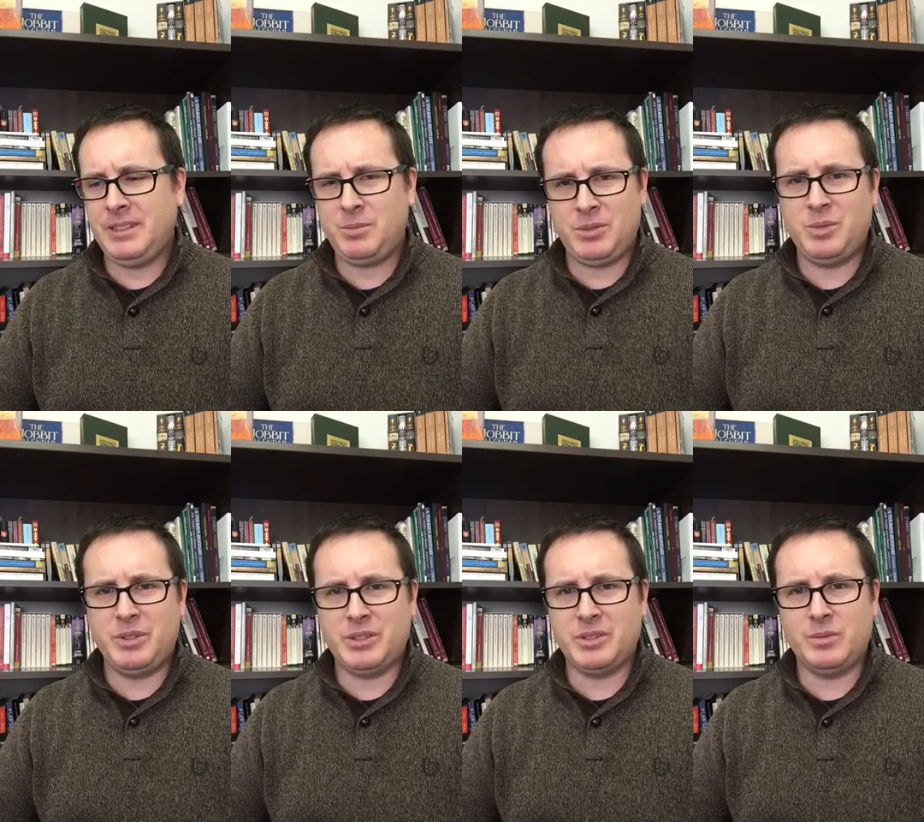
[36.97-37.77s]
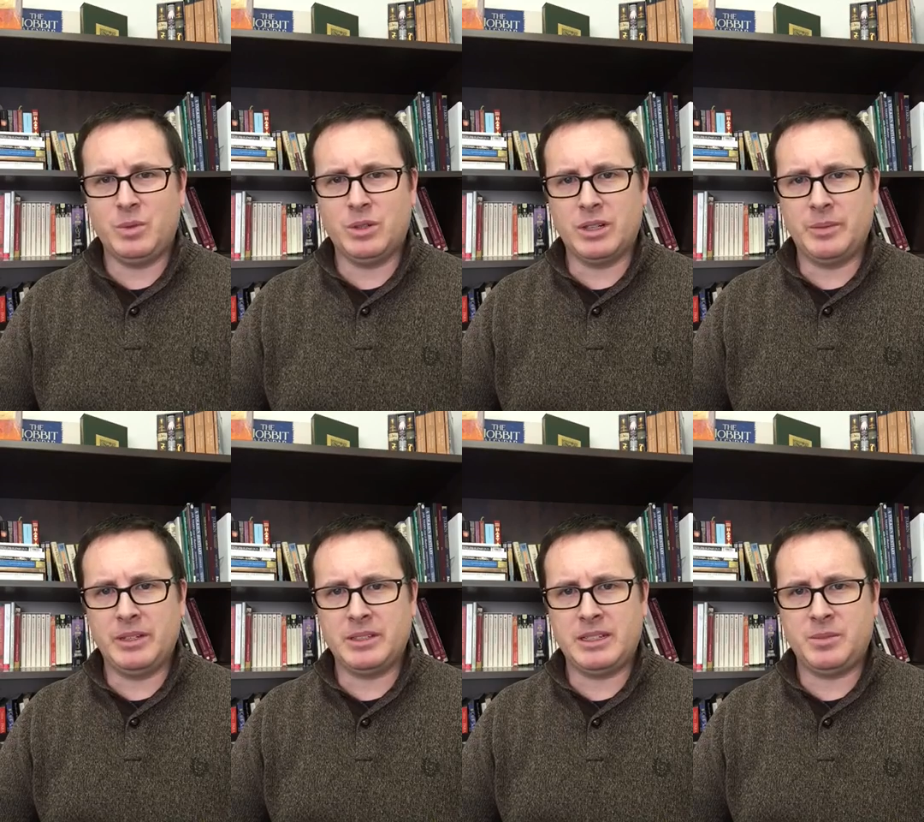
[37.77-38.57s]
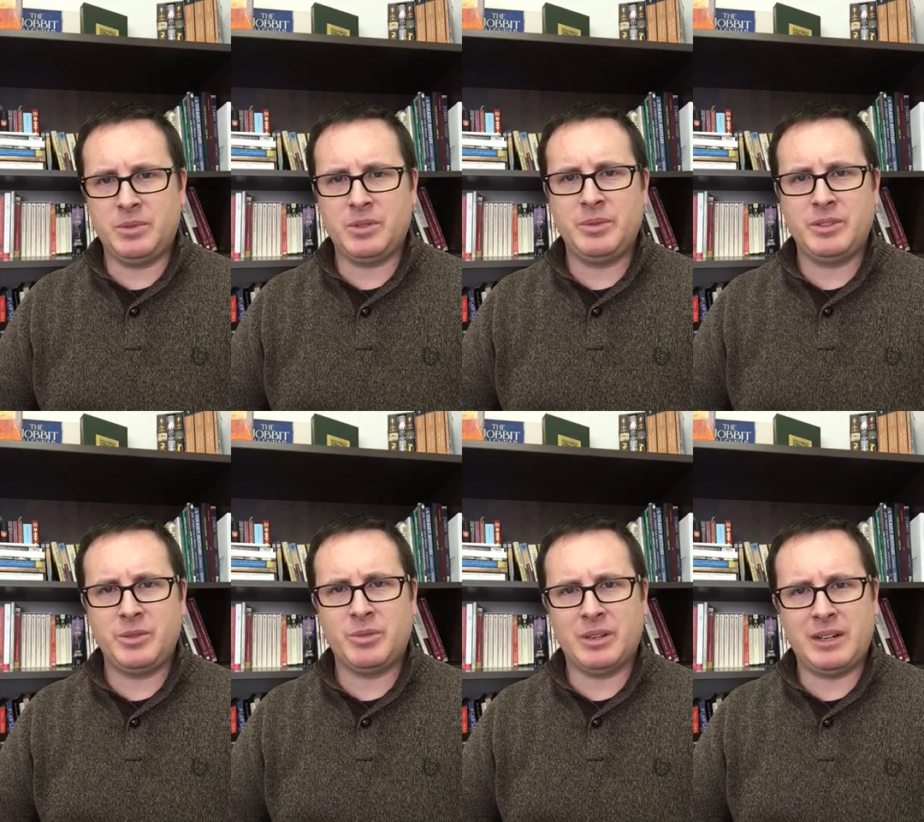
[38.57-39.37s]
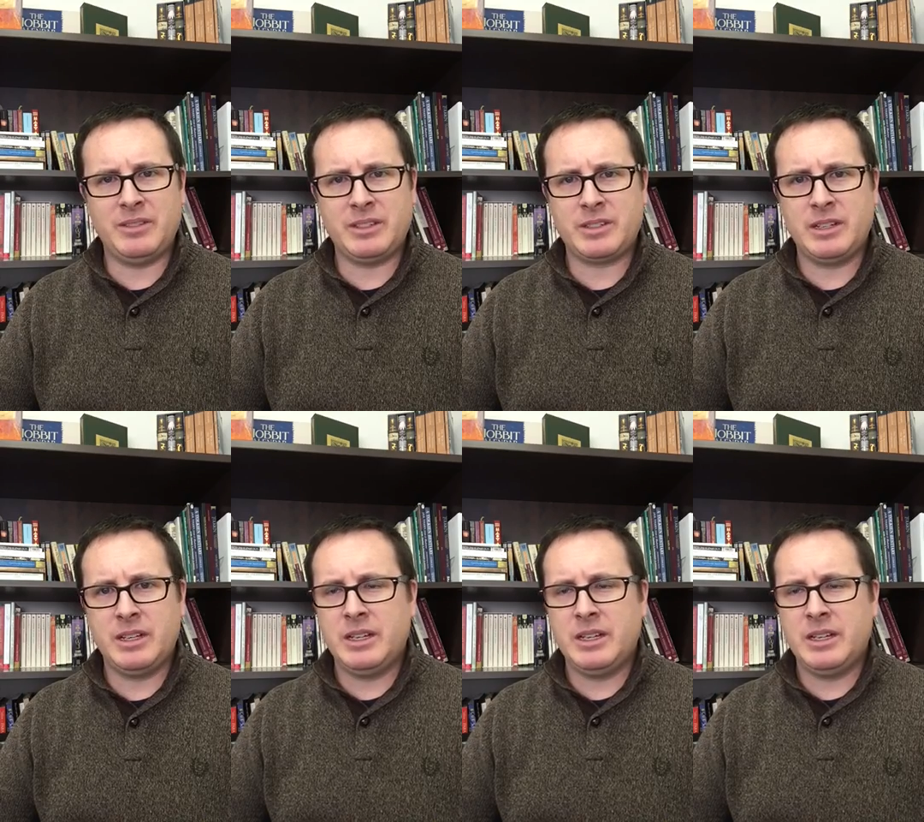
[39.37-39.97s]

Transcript: It's supposed to be some work. I mean, it's not supposed to be super obvious,